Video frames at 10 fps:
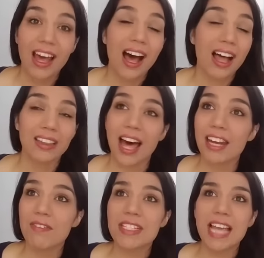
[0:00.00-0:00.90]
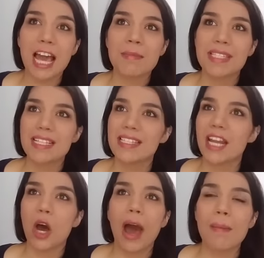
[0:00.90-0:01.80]
A lot of the times it's, you
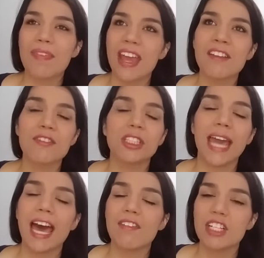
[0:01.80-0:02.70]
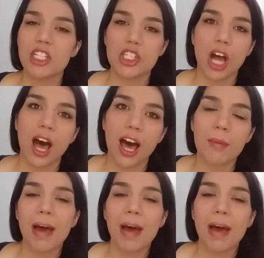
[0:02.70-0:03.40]
know, I'm thankful to have a job.